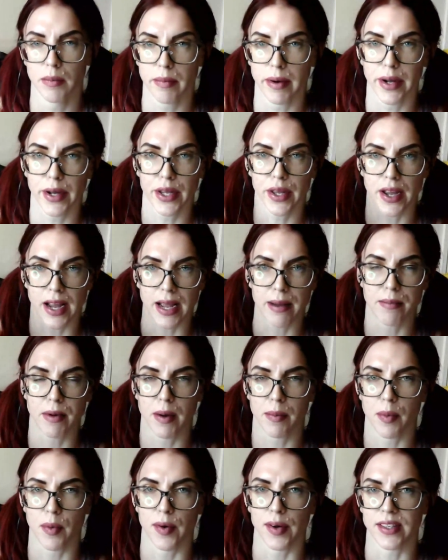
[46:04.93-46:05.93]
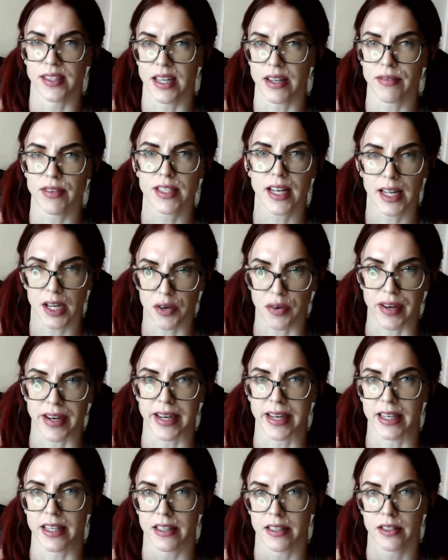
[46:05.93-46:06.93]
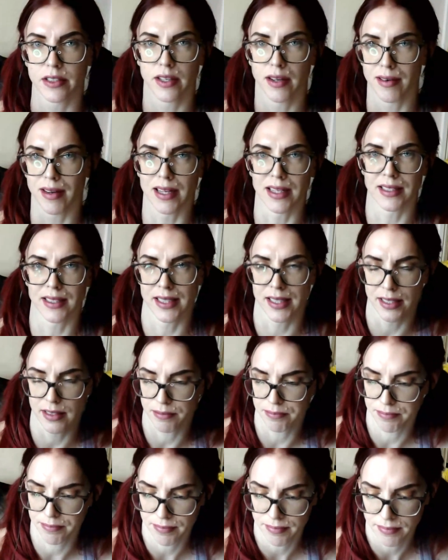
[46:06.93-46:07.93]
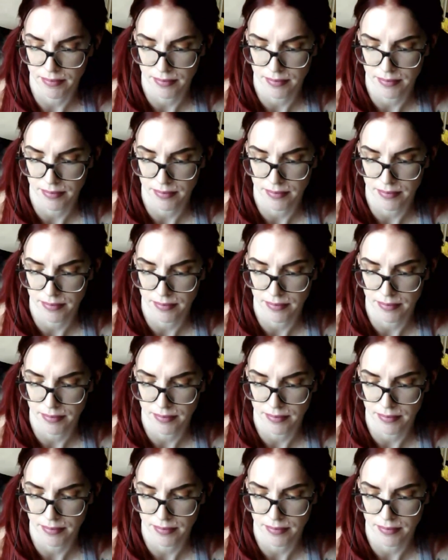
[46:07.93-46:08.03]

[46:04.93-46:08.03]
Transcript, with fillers: But you get my point. If it's like green, don't eat it.